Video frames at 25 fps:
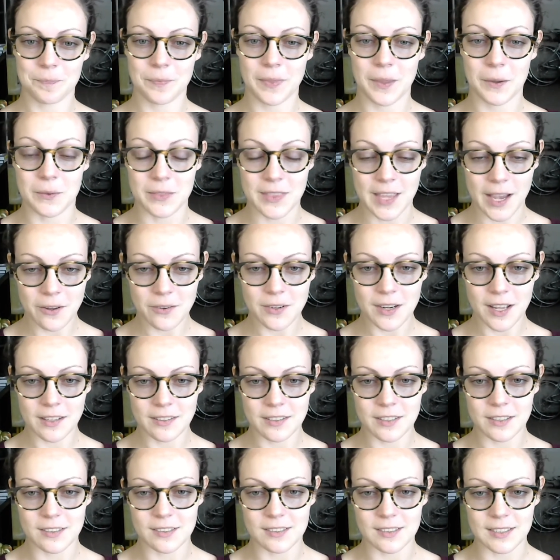Without
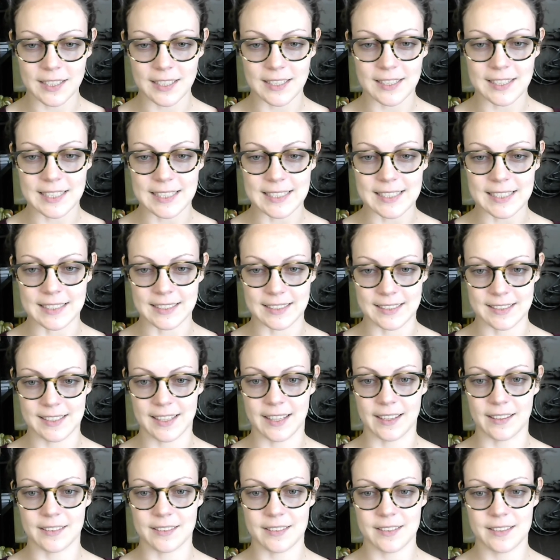hunters like these
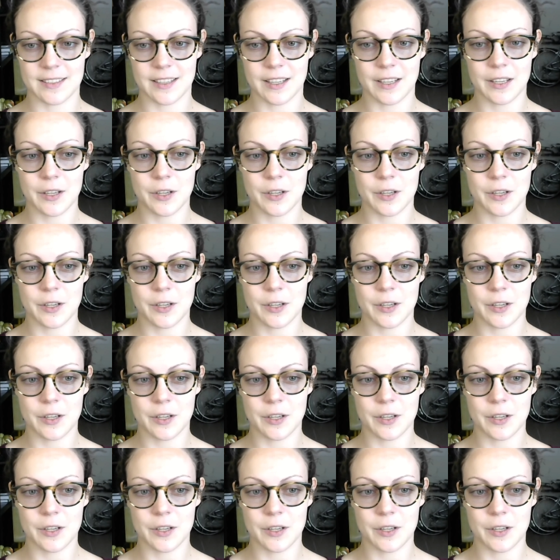insects,